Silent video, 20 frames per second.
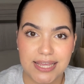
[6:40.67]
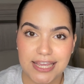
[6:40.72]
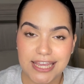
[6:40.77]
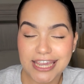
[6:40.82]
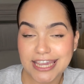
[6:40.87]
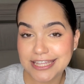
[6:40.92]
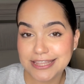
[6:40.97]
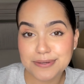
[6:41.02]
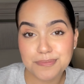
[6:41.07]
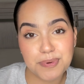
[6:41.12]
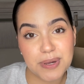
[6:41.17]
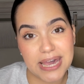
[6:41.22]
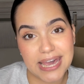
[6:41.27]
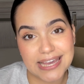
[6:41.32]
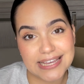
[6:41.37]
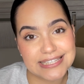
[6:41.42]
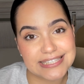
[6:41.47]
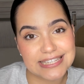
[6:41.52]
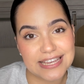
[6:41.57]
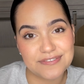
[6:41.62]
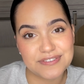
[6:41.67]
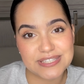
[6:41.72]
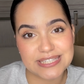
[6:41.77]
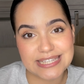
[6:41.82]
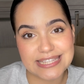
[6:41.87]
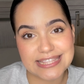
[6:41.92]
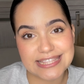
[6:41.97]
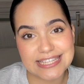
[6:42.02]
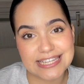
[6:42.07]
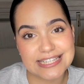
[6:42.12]
in the past I've
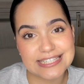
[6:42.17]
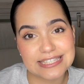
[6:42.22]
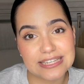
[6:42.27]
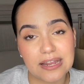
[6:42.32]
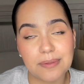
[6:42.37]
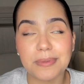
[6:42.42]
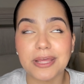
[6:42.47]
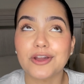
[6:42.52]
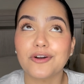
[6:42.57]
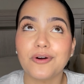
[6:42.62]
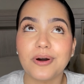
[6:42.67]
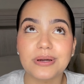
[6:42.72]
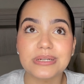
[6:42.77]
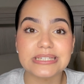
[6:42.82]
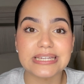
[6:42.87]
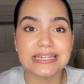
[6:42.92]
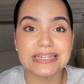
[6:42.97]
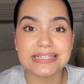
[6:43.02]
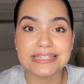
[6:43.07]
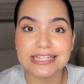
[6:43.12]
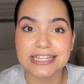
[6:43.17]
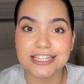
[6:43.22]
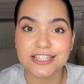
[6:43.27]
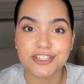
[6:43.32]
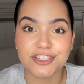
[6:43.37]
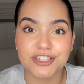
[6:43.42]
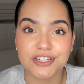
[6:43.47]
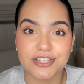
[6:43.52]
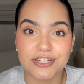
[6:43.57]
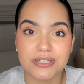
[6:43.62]
seen things and I'm like, oh, I'll get it
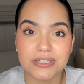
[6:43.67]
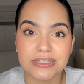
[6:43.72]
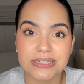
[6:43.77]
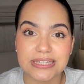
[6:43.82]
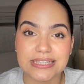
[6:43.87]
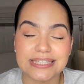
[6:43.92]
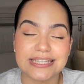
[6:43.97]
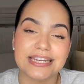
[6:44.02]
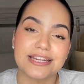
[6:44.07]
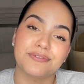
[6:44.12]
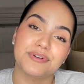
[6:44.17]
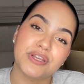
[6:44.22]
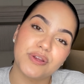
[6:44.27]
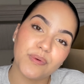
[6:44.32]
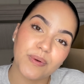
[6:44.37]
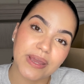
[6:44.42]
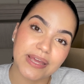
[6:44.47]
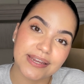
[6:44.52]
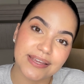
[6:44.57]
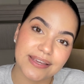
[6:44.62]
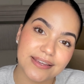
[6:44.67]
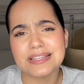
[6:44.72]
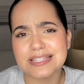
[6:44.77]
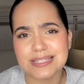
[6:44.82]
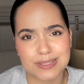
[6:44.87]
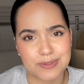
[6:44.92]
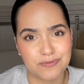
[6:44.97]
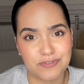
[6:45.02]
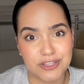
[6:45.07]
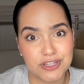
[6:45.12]
later, and then I regret it.
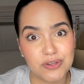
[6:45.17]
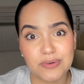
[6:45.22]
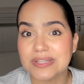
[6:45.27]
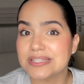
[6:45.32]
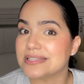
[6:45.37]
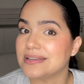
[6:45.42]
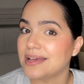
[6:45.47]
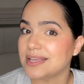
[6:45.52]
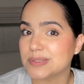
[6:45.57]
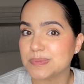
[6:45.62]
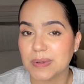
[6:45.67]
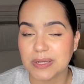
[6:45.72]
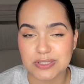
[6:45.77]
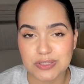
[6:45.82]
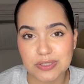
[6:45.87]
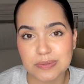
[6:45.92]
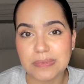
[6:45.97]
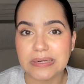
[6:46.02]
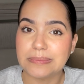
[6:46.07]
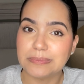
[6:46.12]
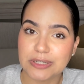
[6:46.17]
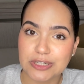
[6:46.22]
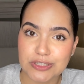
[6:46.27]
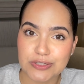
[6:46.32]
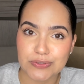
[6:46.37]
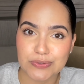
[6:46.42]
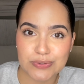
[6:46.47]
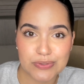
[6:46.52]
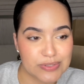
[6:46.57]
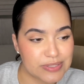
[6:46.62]
This video is not sponsored by
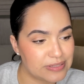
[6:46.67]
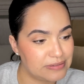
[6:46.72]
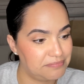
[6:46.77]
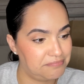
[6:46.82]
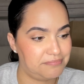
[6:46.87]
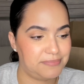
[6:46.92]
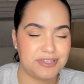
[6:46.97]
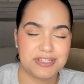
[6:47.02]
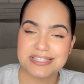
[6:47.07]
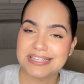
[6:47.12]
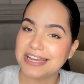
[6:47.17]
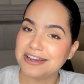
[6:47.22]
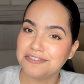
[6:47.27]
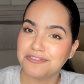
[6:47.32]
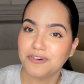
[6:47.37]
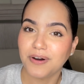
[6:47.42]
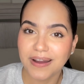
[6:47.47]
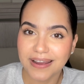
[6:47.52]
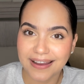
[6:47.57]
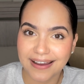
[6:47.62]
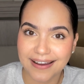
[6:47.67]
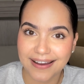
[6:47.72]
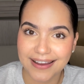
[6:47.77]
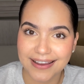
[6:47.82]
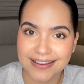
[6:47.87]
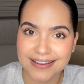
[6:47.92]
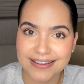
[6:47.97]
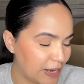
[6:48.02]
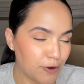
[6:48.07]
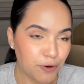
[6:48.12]
Marshall's, just FYI.
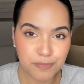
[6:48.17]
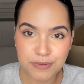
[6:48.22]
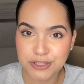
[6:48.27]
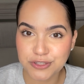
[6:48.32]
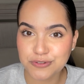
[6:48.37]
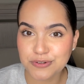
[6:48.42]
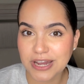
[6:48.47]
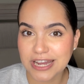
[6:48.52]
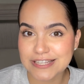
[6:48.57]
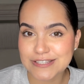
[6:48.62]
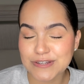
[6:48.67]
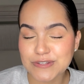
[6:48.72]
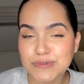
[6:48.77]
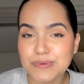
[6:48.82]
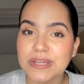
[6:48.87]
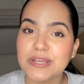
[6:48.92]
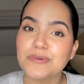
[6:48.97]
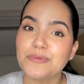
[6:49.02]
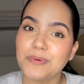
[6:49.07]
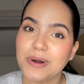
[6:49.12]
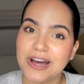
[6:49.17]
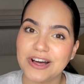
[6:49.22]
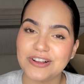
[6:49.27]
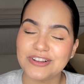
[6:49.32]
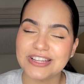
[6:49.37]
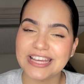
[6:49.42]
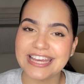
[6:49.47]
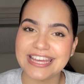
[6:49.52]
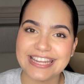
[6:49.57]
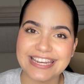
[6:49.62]
I hope that you guys are doing well,
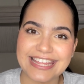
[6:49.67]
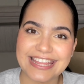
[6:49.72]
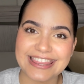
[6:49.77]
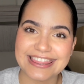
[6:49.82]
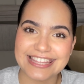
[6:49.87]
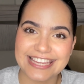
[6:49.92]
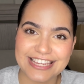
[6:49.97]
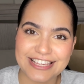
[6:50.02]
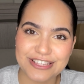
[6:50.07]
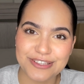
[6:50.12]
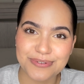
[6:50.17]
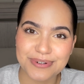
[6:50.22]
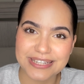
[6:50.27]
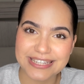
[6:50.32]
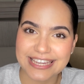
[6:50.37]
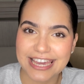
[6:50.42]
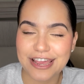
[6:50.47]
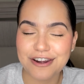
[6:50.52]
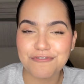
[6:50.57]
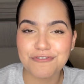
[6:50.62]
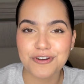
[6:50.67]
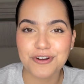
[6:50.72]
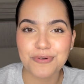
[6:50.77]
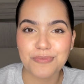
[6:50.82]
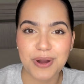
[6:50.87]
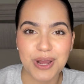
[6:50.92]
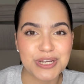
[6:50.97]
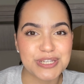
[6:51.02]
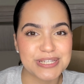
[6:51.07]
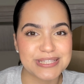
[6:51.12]
and then thank you again for
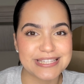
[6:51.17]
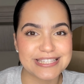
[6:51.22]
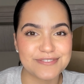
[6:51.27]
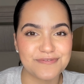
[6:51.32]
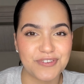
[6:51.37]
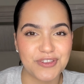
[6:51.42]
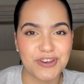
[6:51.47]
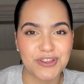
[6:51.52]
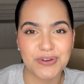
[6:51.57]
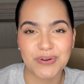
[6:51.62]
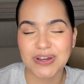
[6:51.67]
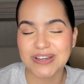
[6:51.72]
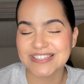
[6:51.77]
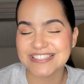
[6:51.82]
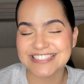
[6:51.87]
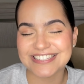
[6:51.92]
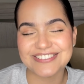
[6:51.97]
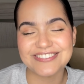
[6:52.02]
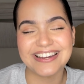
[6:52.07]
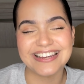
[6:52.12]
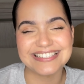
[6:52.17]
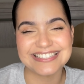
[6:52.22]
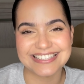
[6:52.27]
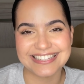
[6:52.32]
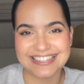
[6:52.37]
watching this video. I'll see you guys in the